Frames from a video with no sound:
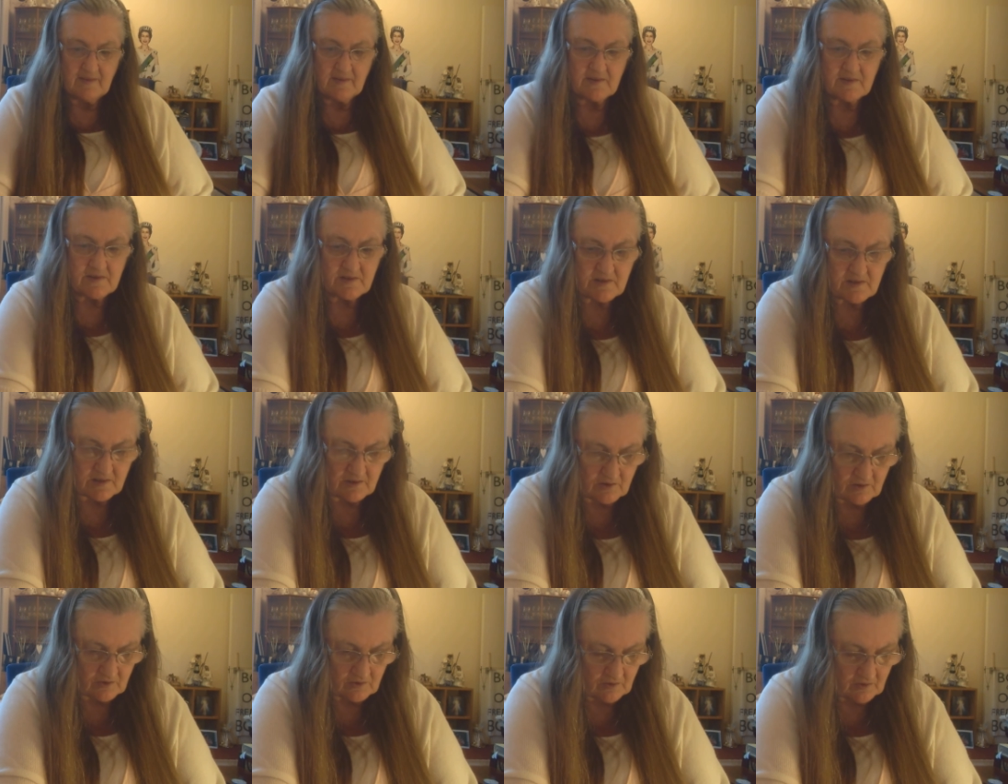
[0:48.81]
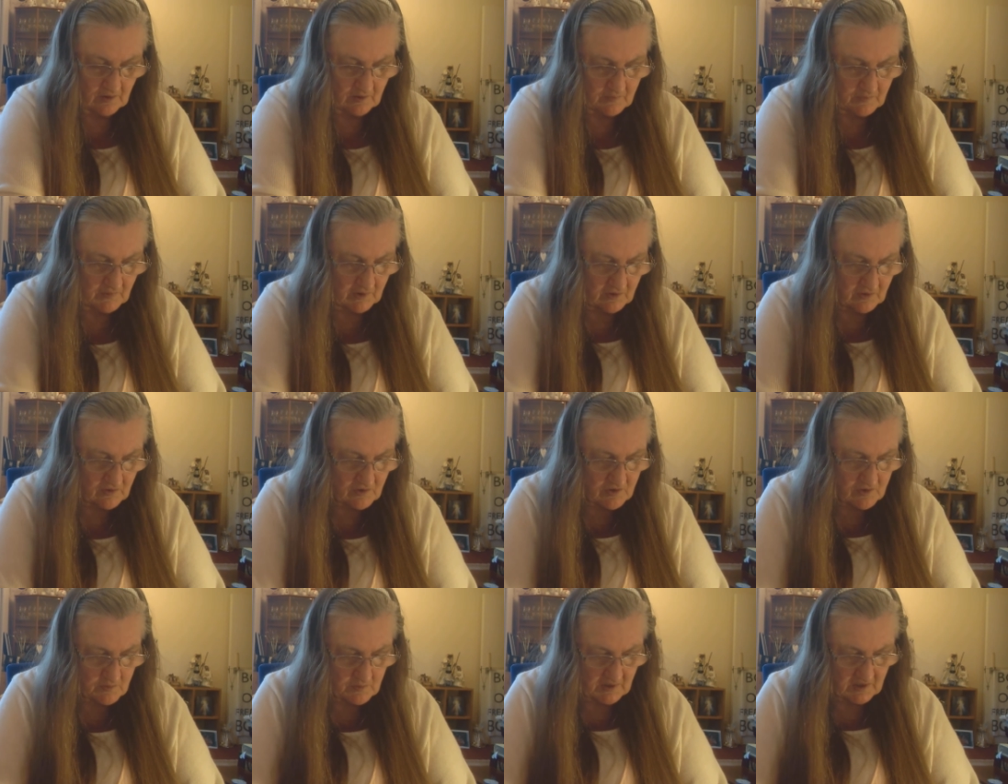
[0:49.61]
so I'm going
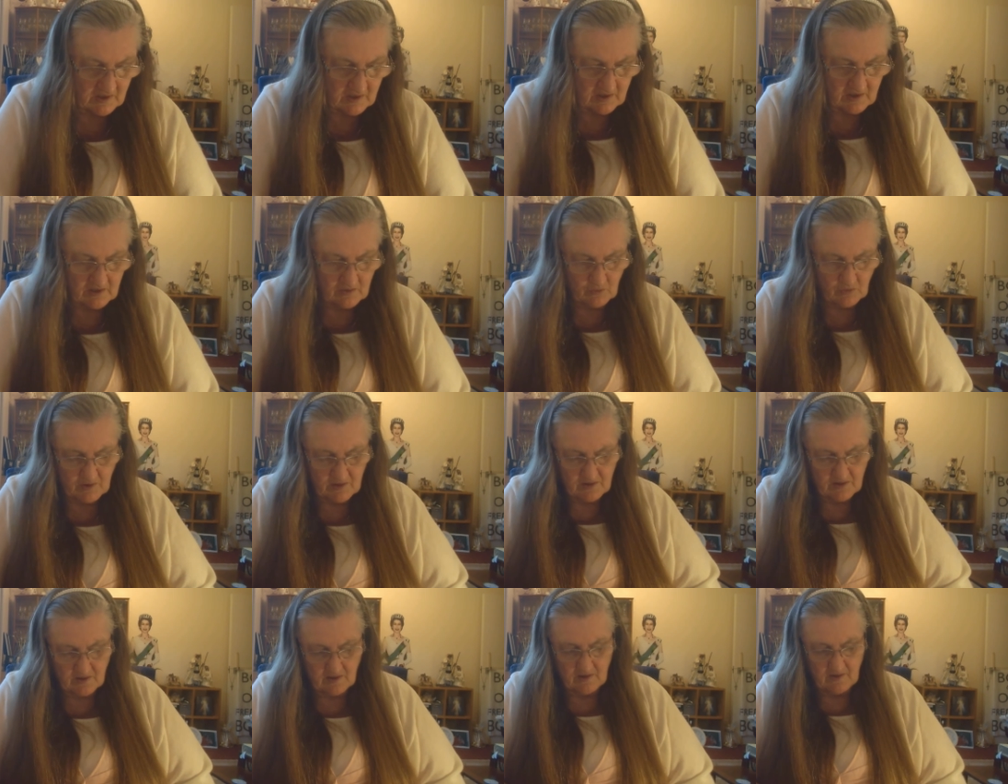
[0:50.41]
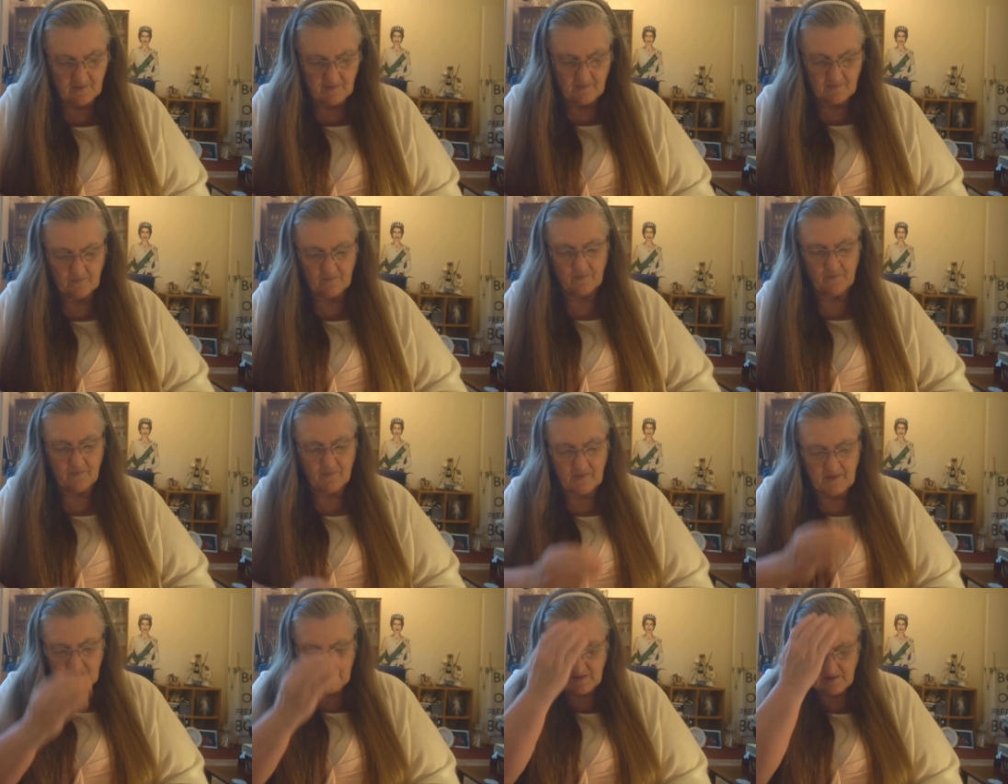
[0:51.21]
to begin with
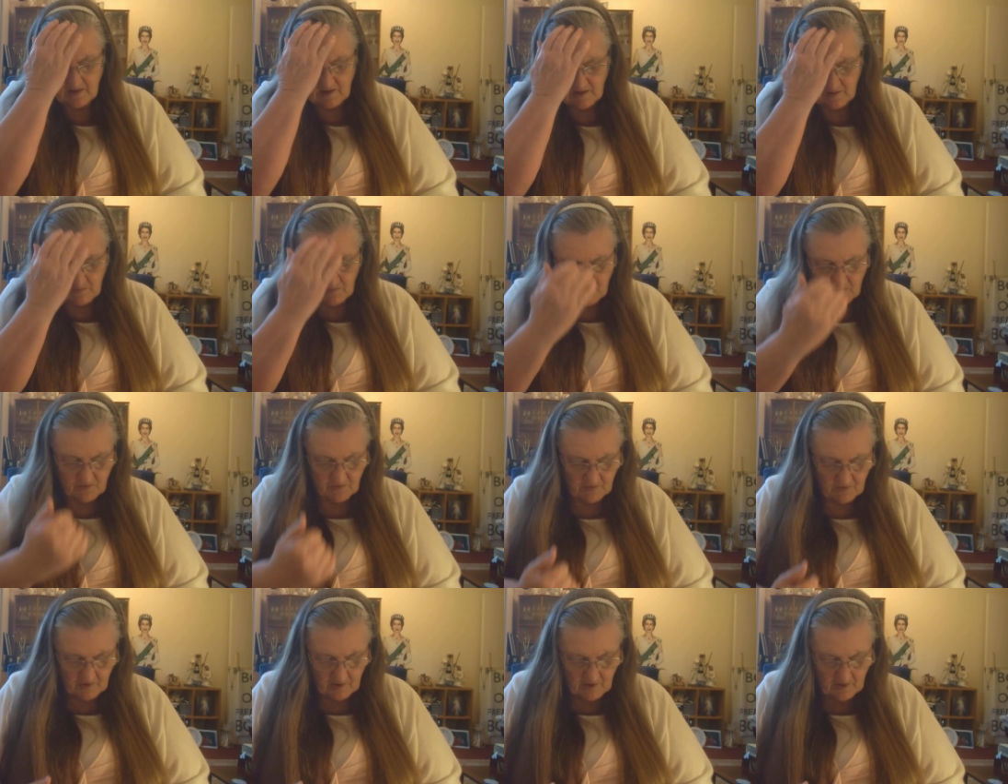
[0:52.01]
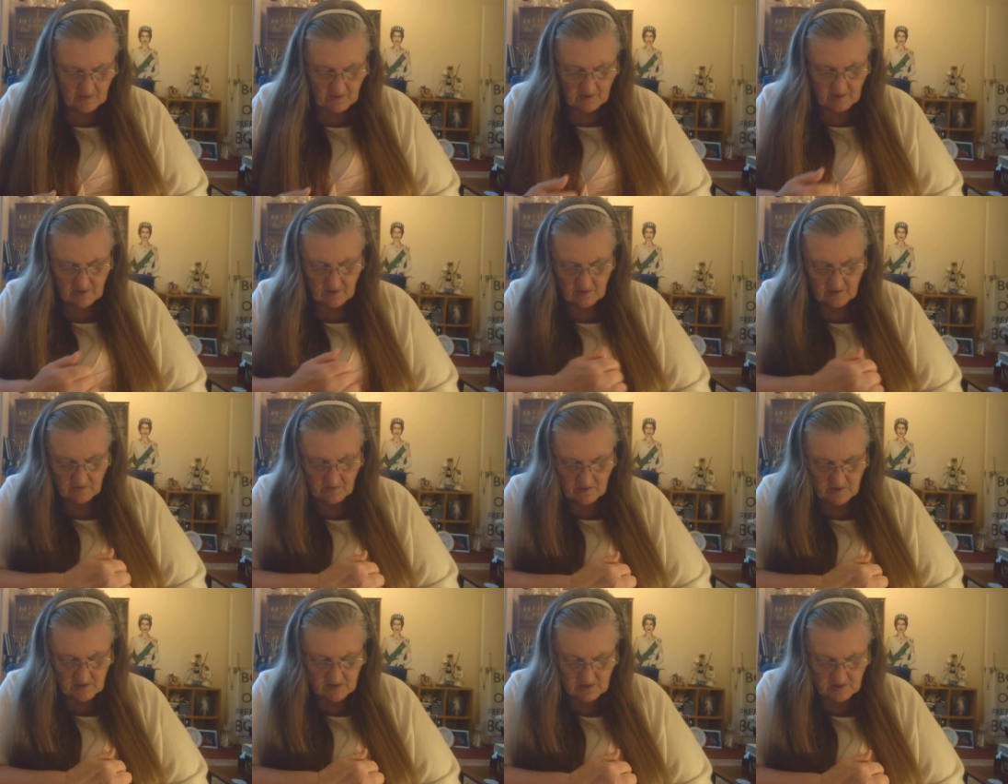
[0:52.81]
in the name of the Father and of
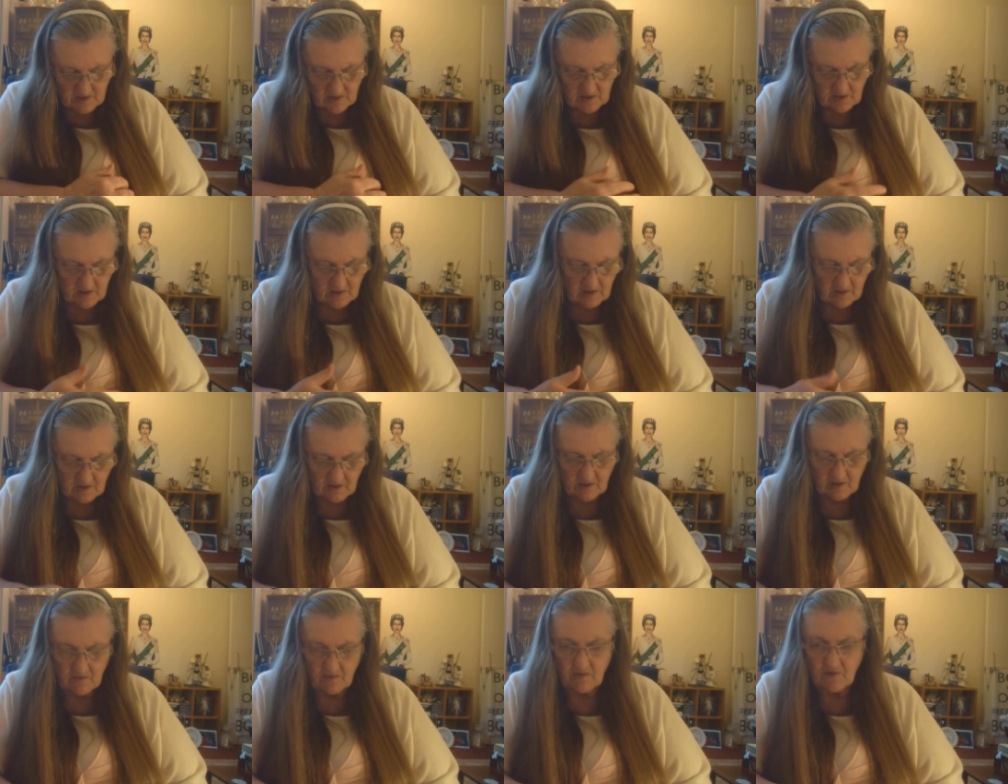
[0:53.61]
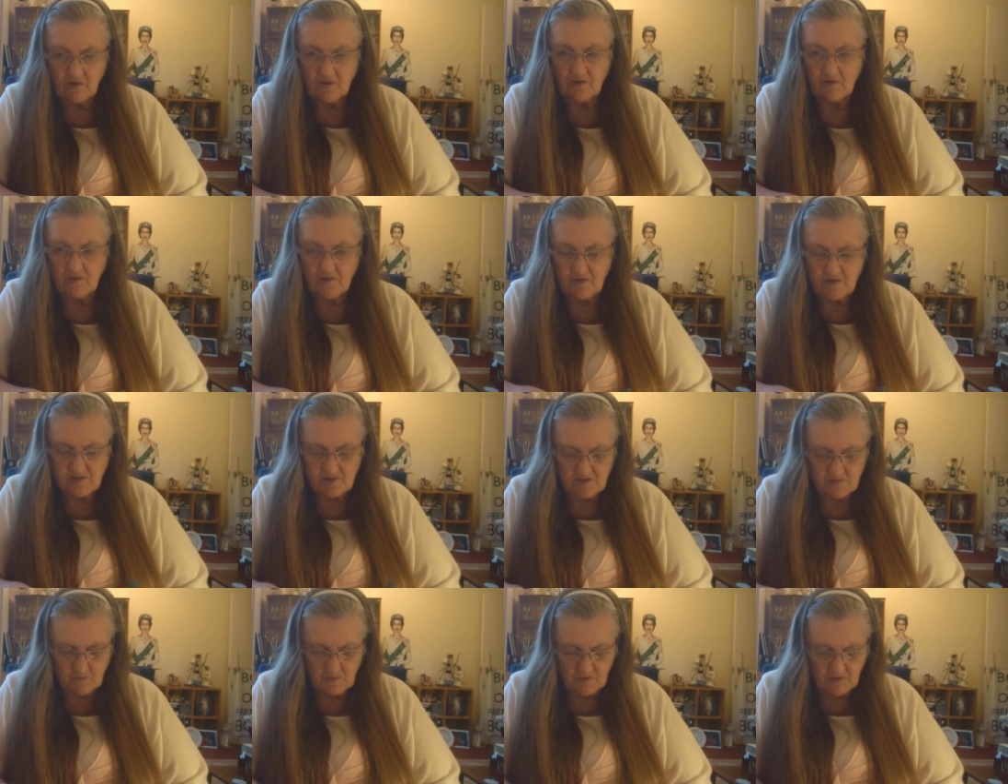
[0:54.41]
the Son and of the Holy
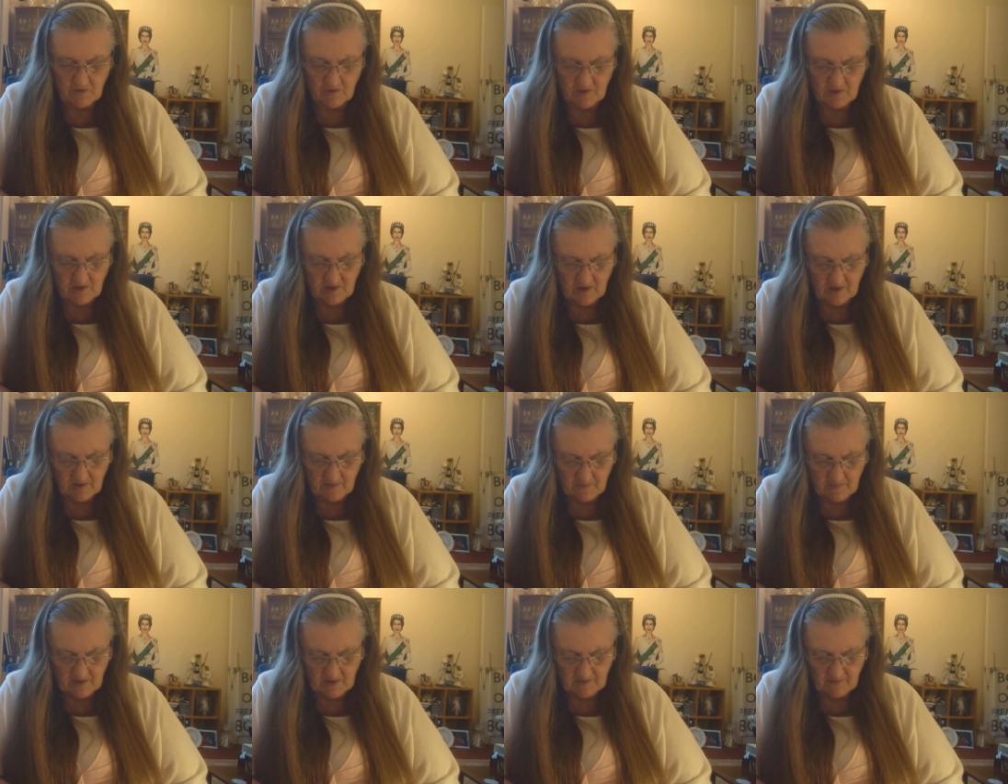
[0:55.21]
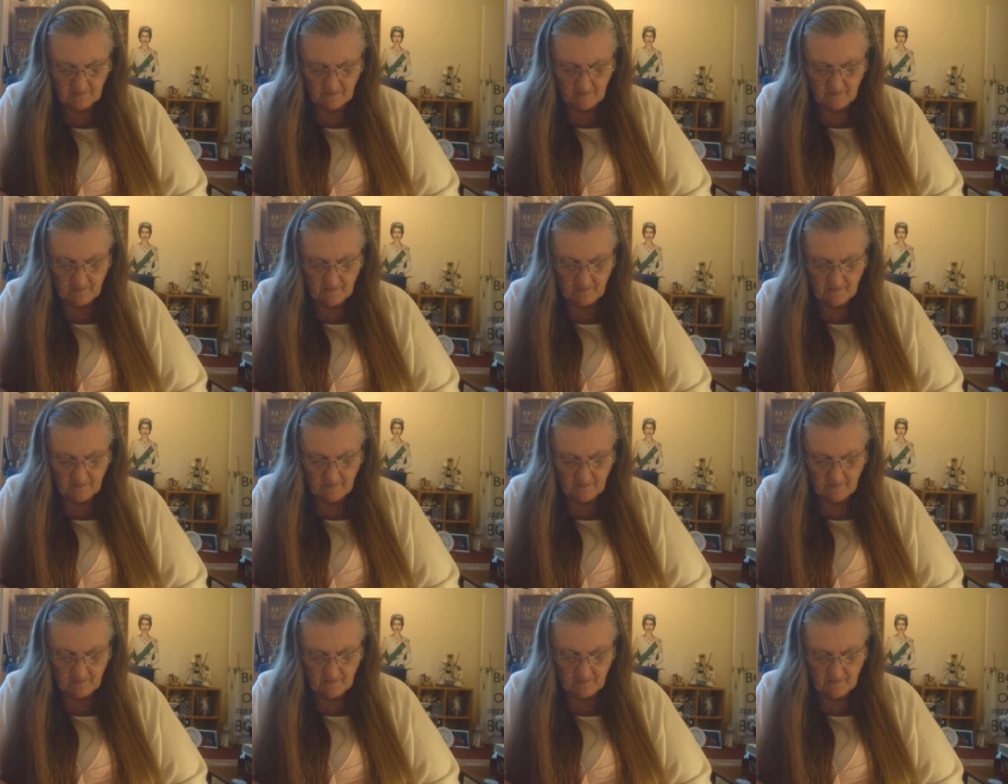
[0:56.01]
Spirit Amen